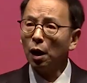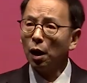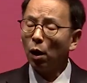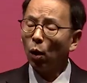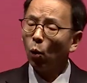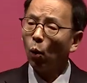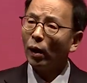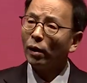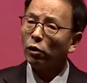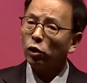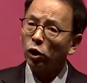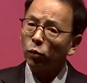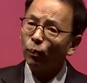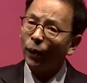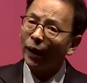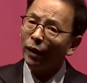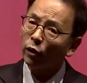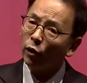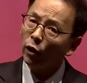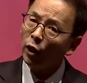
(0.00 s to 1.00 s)
when
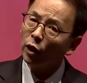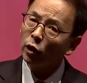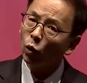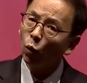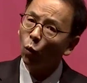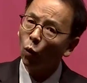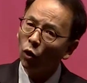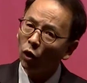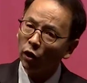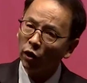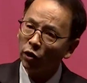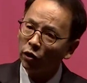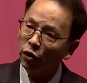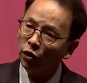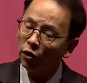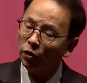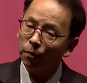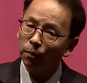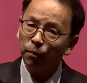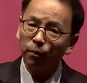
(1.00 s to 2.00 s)
speculation
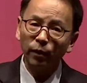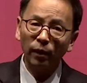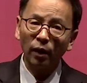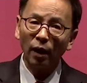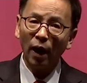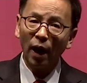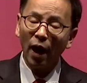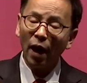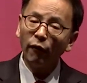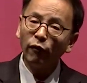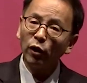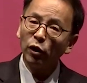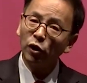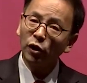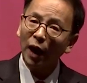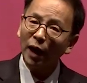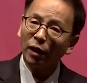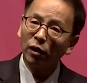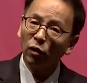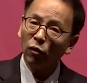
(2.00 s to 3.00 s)
works, every
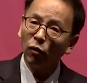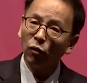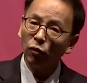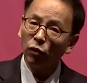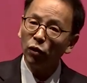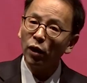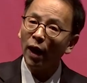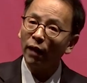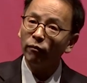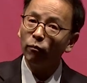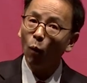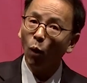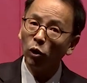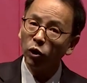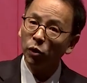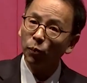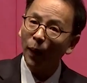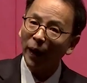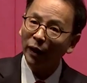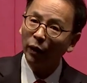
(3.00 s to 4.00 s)
cycle you have more
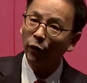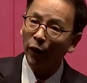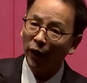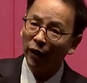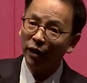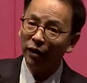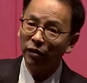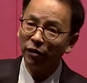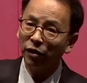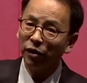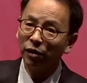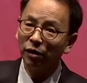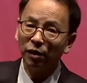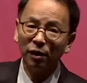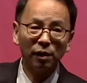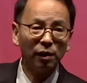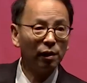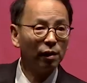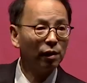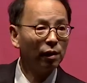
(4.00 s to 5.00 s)
speculators.
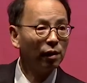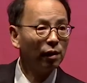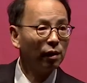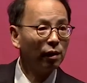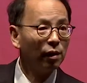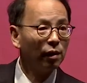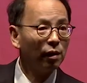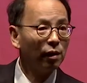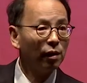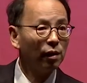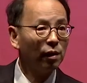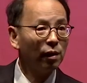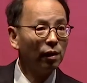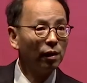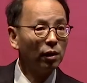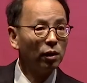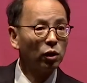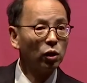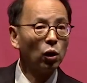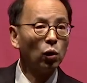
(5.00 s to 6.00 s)

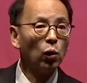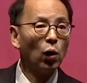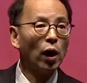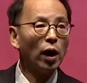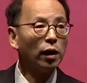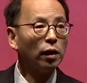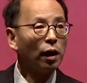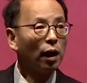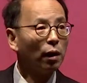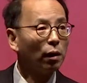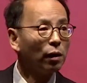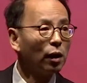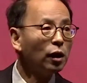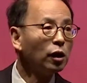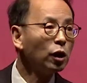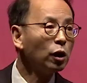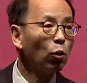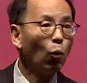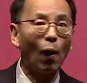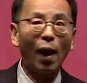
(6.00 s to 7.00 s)
So
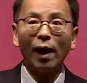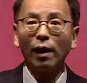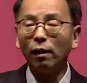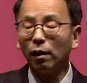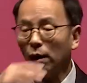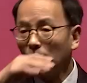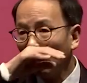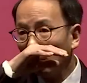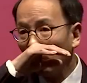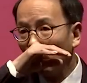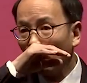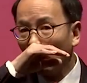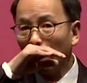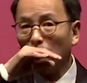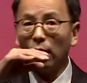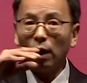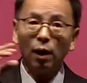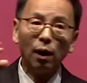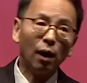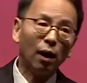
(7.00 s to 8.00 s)
this is why
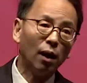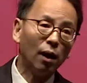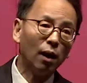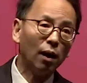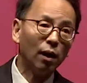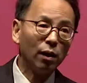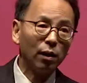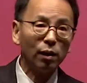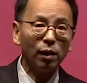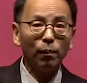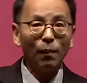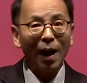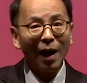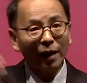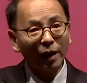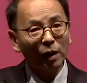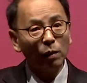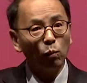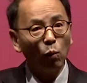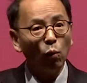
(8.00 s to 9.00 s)
the
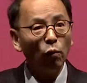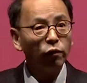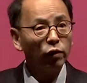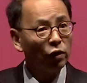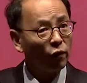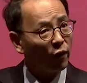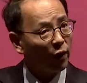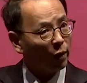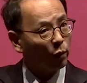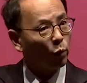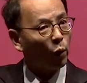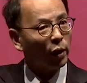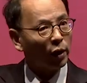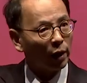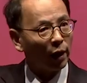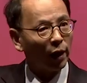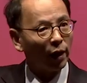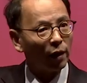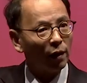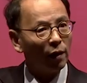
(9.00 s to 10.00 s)
market moves very
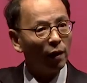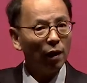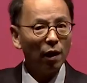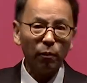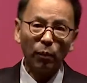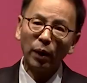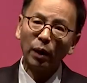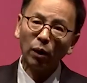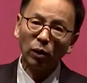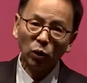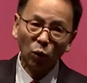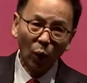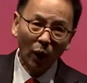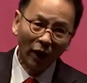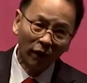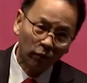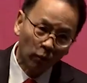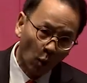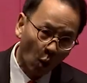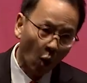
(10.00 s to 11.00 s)
quickly, because we
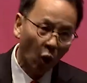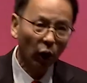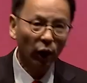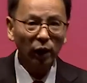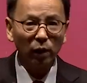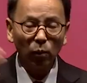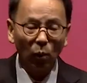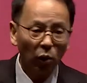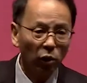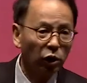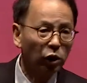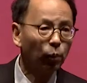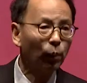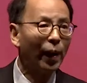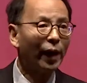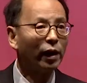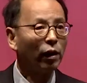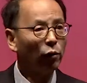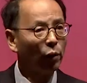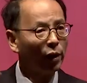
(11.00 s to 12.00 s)
have more and more
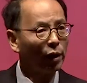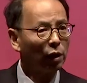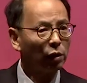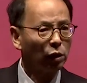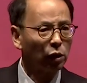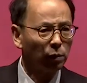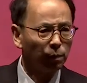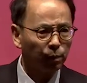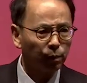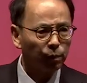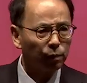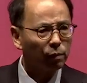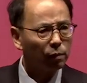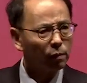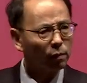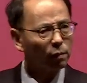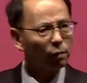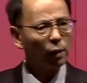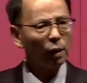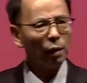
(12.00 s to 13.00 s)
speculators
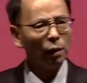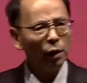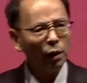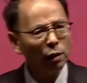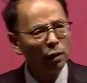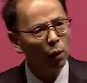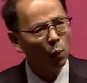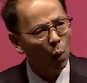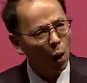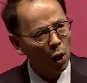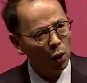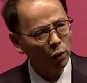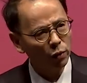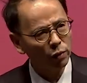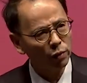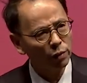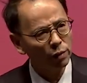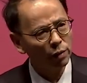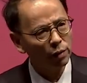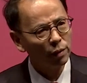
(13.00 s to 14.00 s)
in the
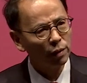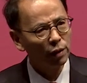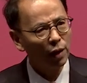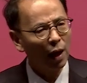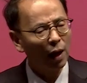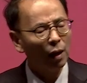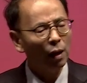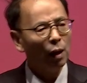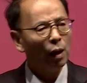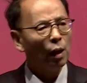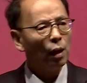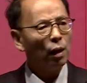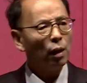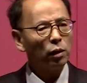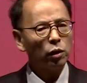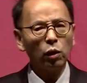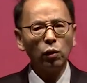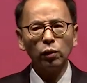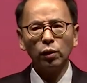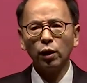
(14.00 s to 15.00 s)
world. Yeah.
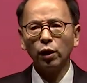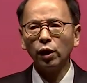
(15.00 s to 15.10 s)
So